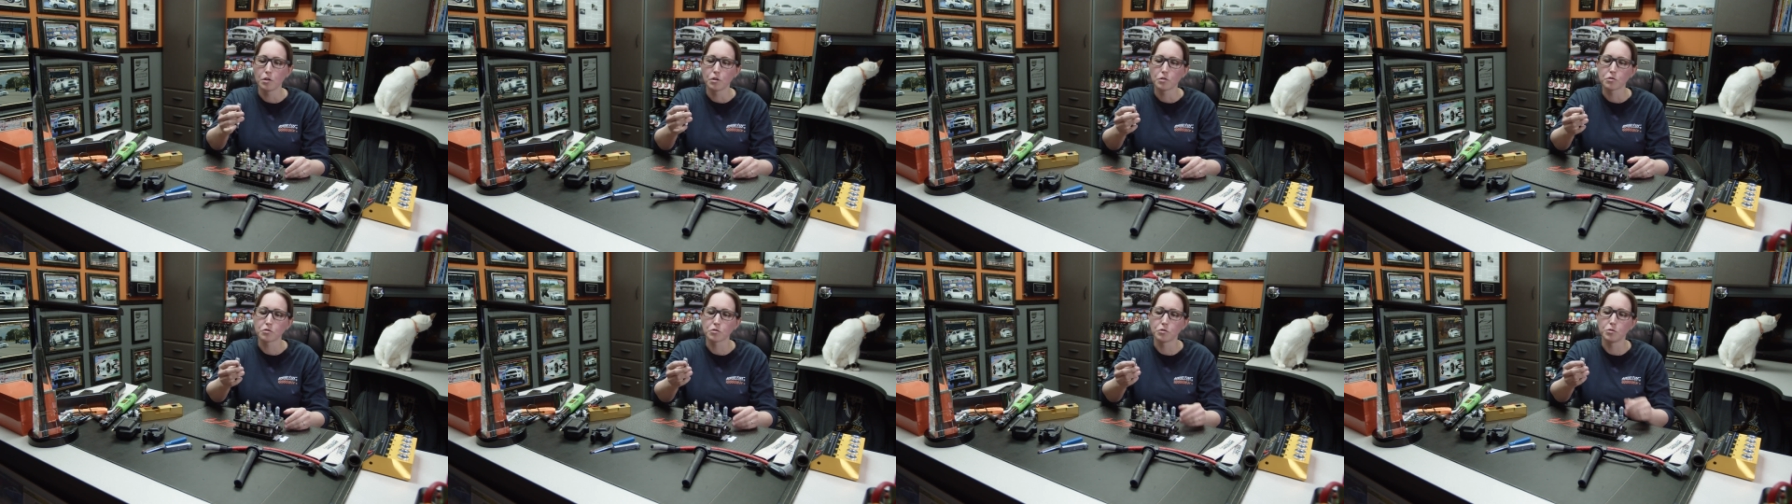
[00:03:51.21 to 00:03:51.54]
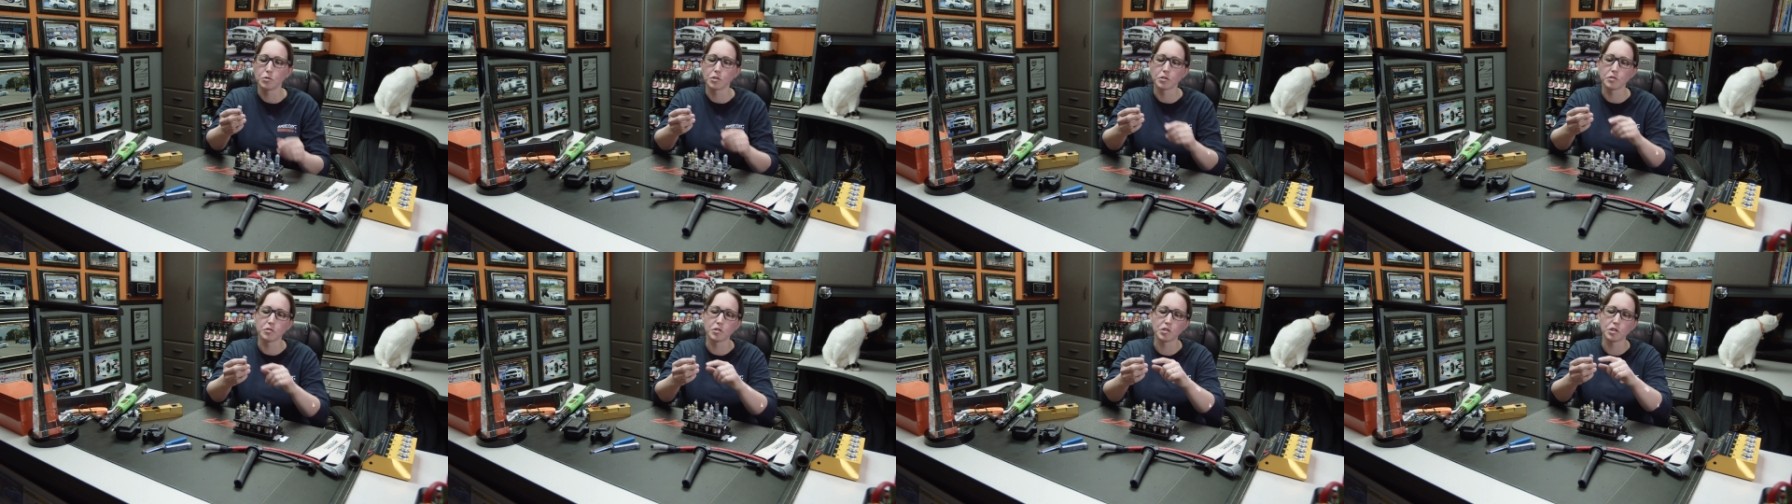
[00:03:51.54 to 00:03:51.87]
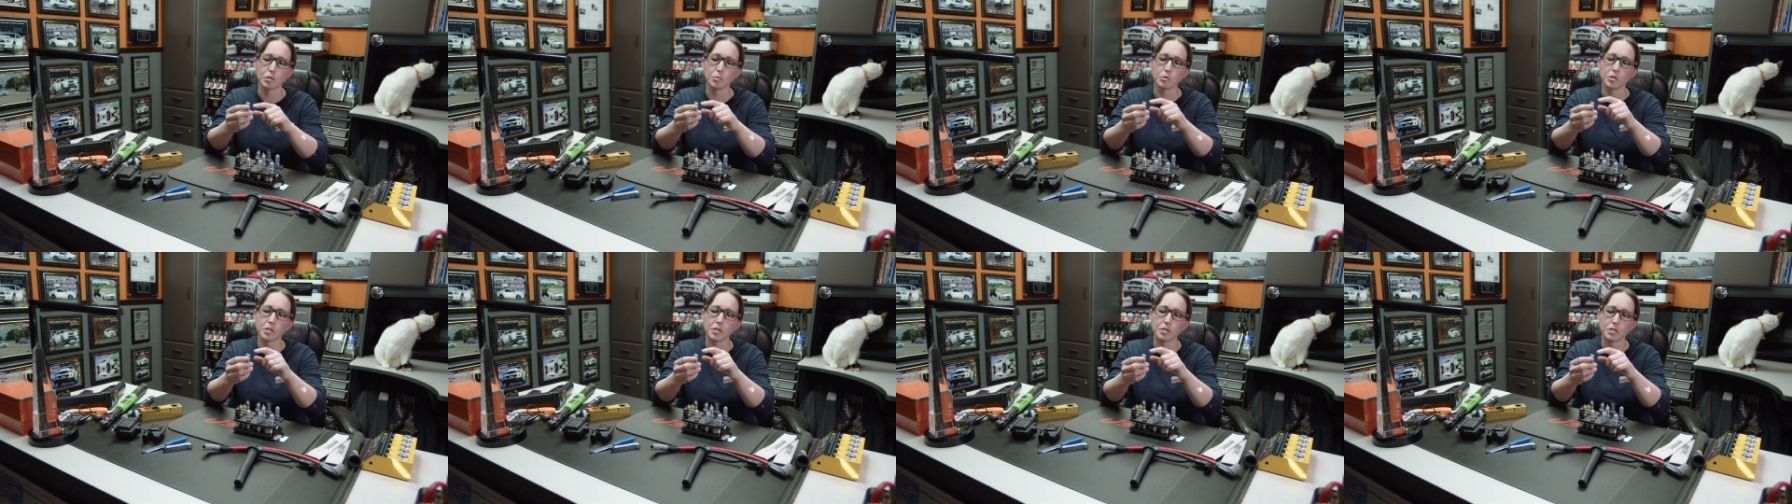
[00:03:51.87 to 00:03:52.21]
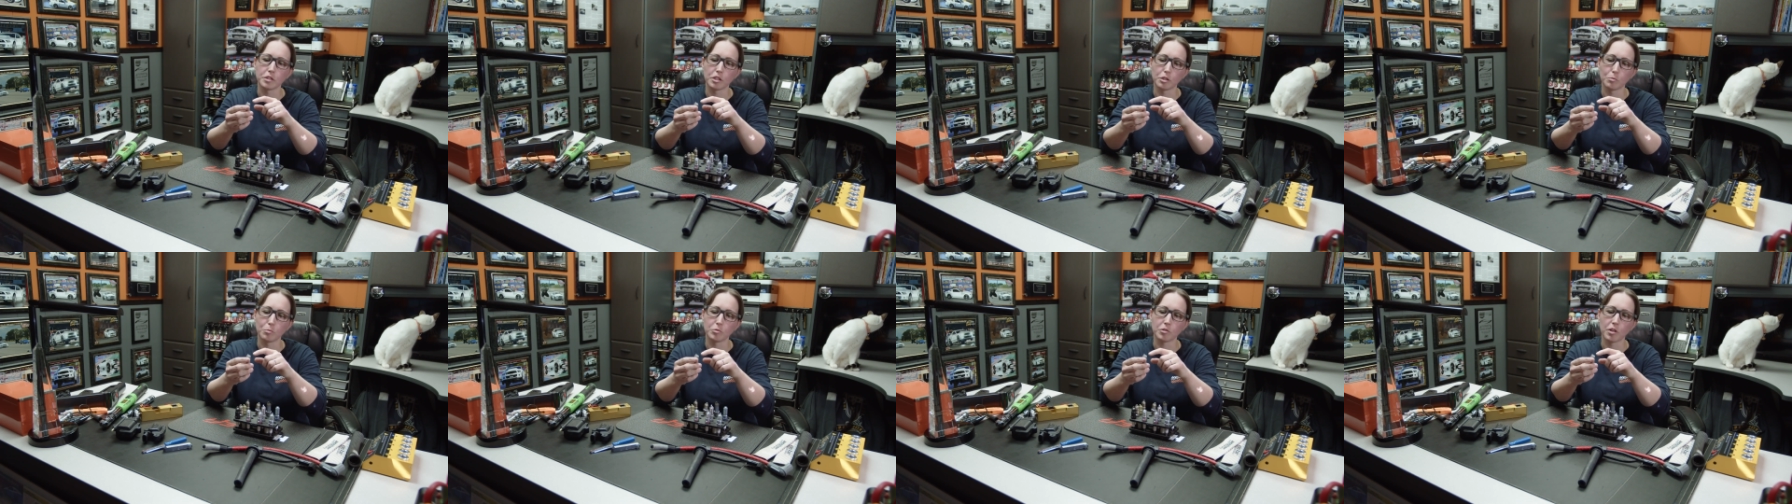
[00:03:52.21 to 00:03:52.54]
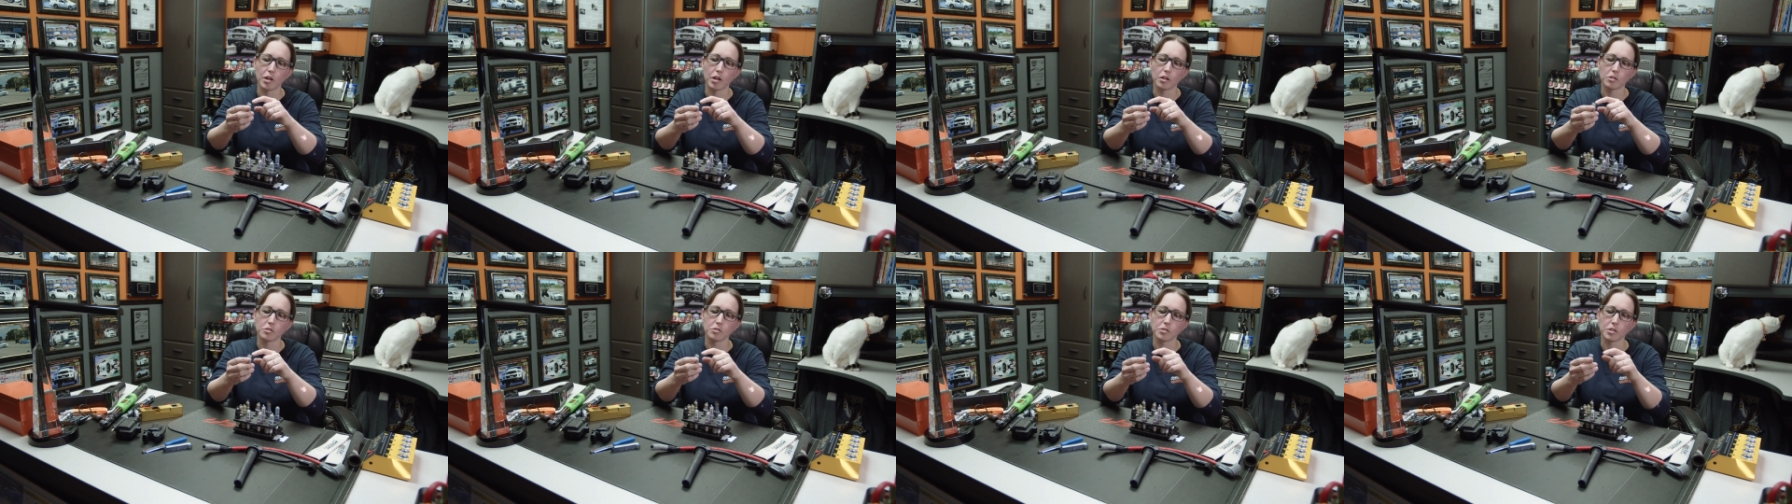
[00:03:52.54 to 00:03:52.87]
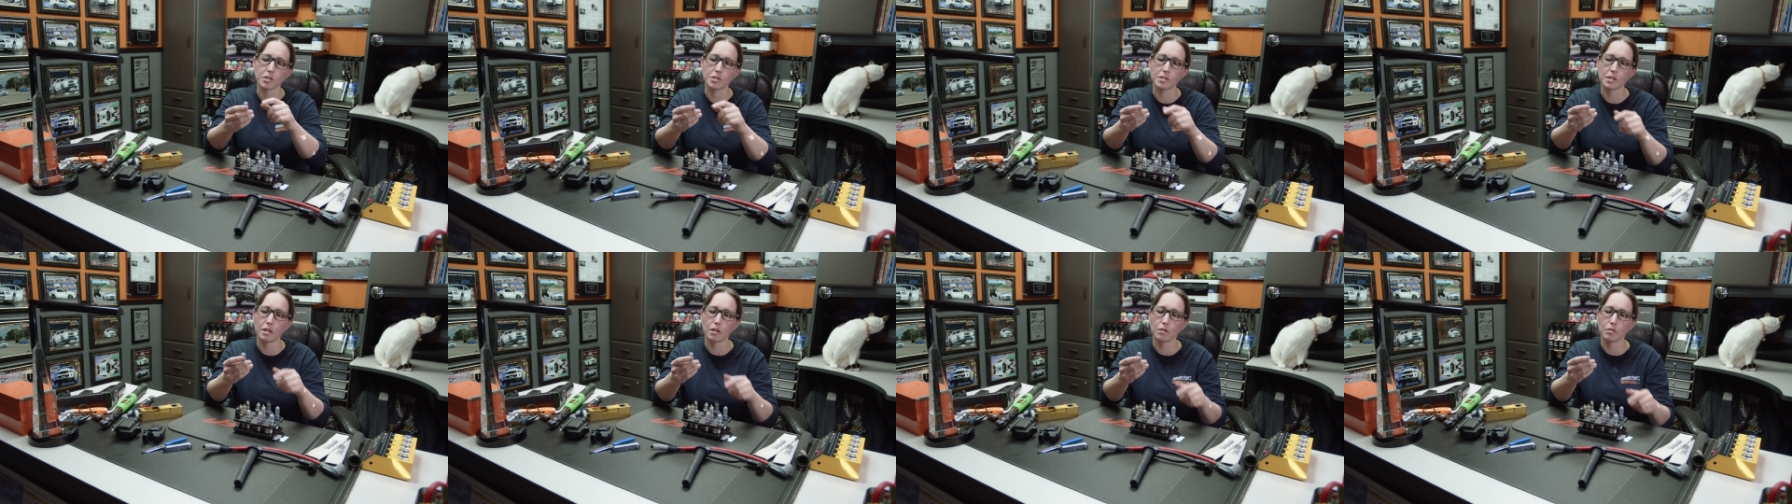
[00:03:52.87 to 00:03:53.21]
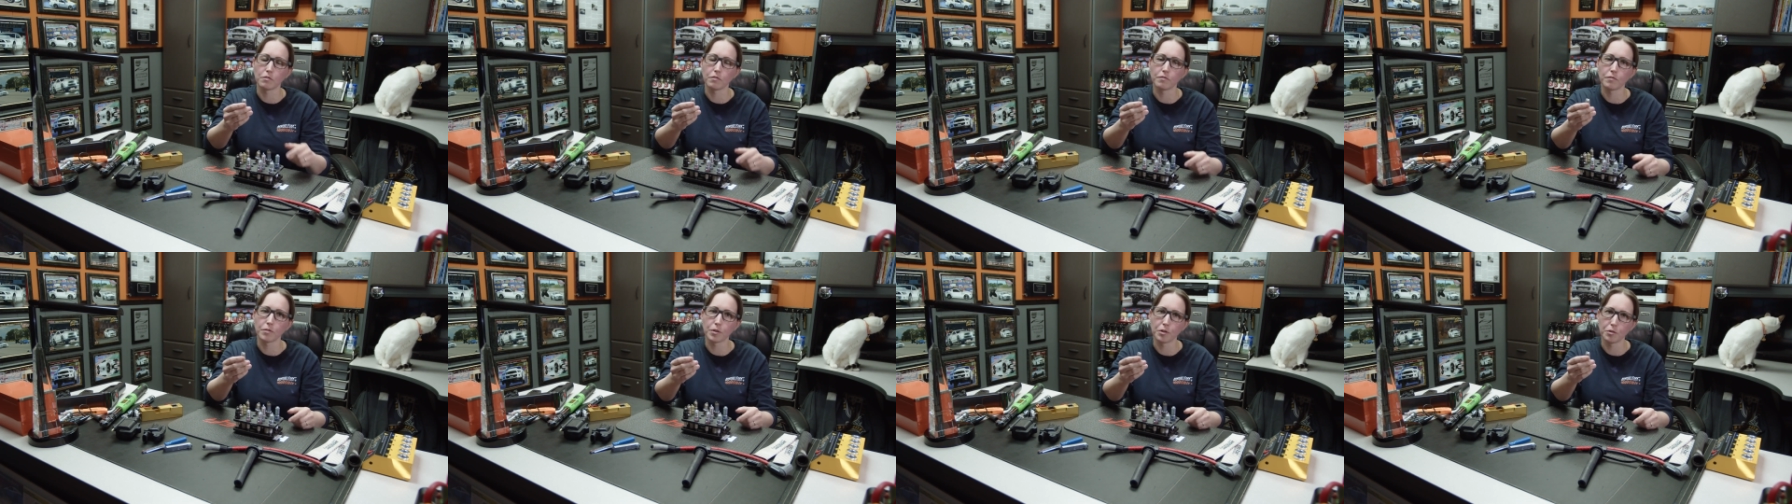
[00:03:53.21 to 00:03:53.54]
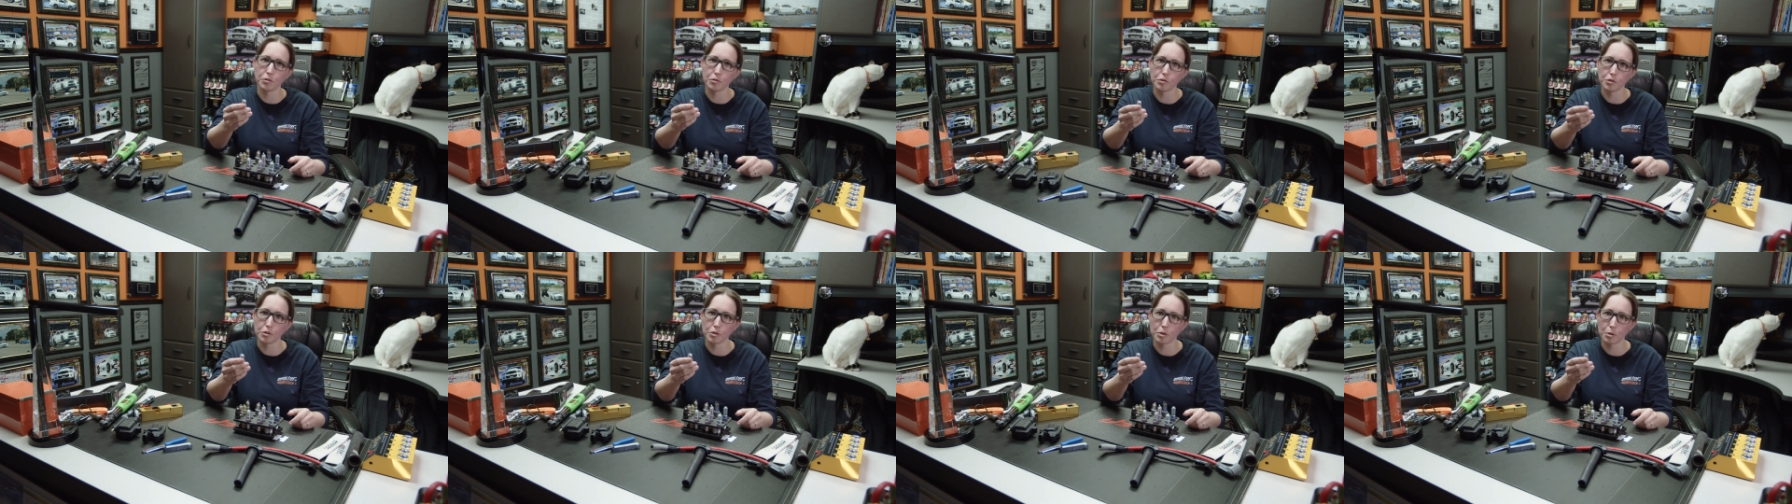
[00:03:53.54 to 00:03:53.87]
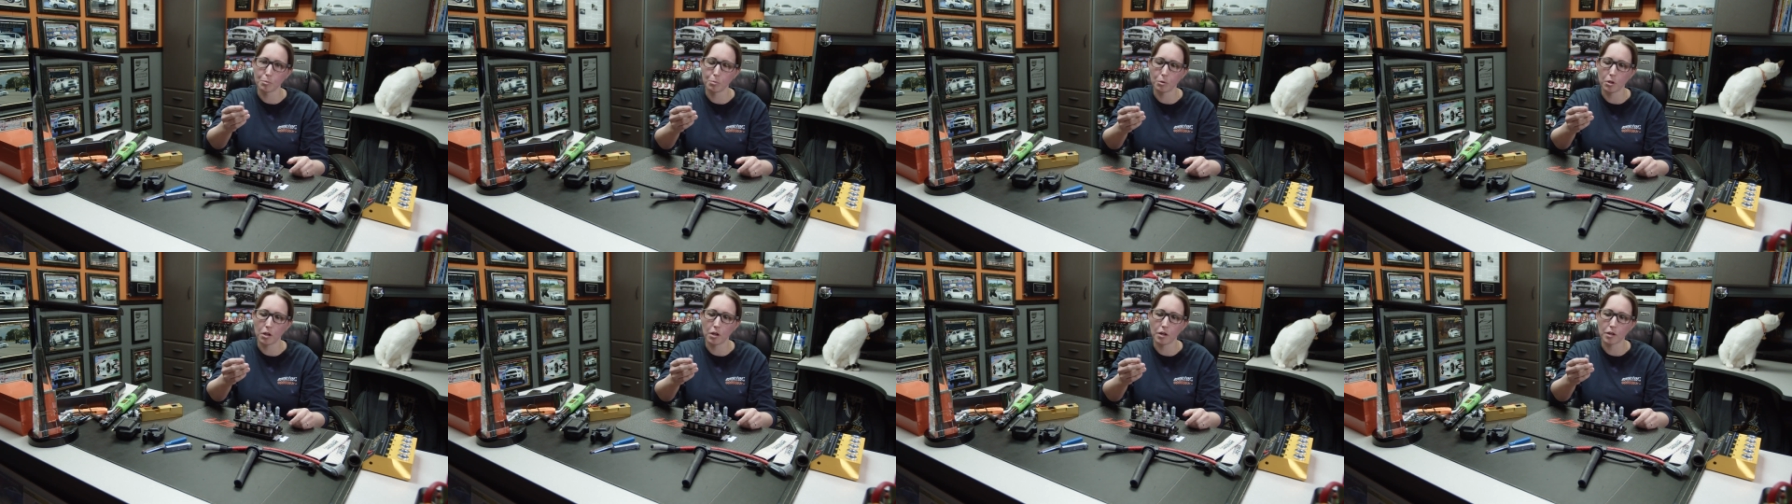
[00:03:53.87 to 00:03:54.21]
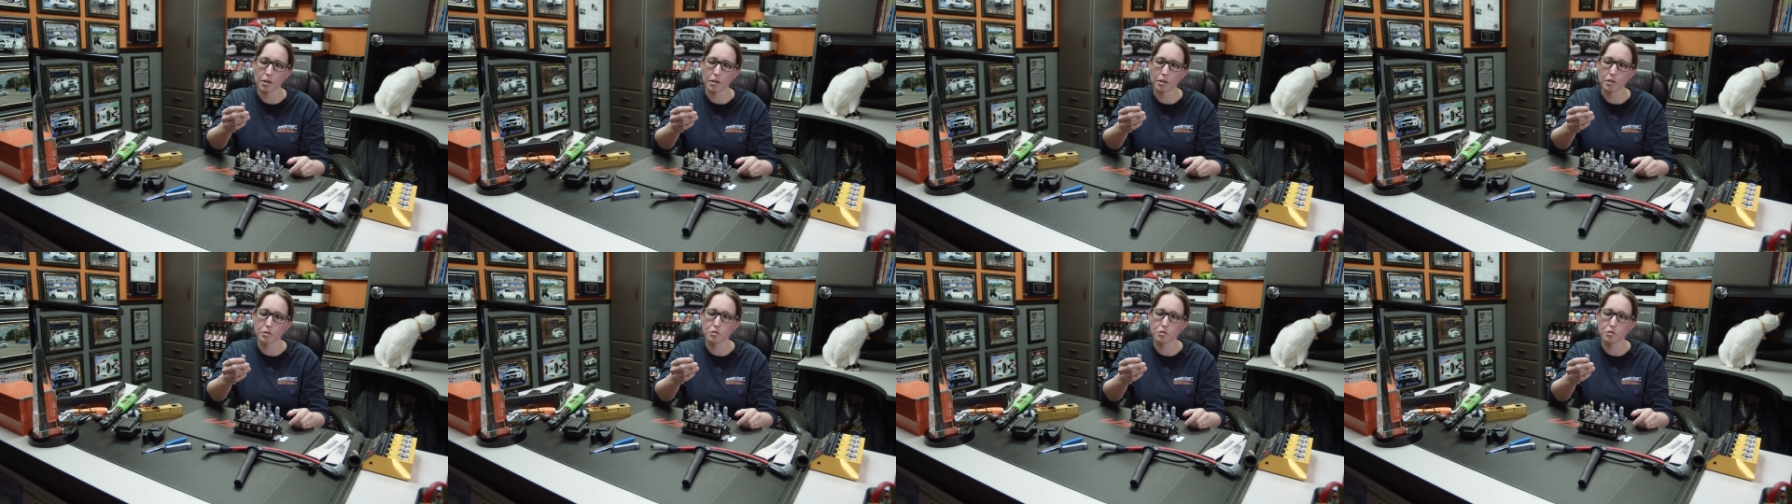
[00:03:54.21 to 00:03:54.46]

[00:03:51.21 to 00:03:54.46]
So you can see where the tip's actually down further into the plug.